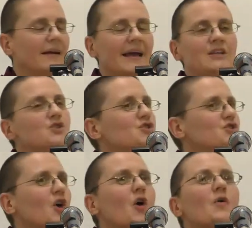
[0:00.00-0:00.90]
And it's
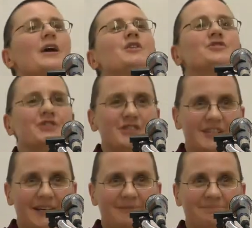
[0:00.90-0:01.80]
so
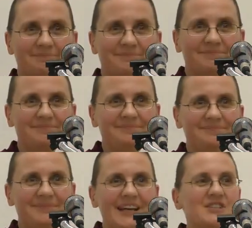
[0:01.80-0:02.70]
interesting.
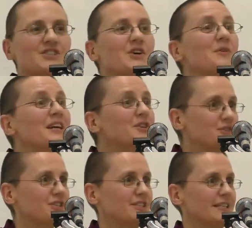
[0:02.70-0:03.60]
It's so
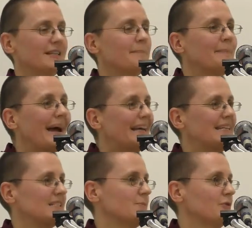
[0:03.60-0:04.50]
interesting, the
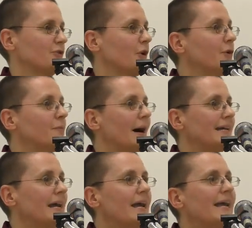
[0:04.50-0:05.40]
mechanism of your own
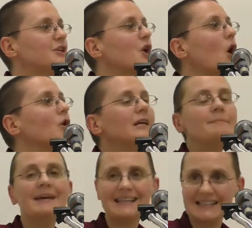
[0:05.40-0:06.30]
mind. It totally
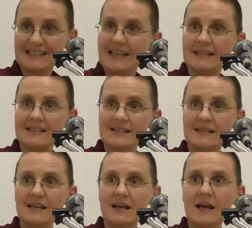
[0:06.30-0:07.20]
makes sense
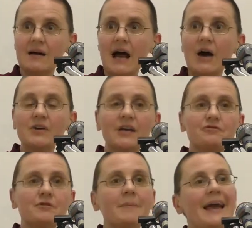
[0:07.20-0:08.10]
how you get
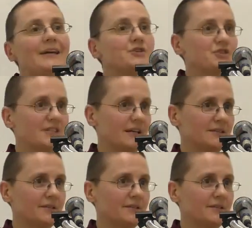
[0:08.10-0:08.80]
from A to Z.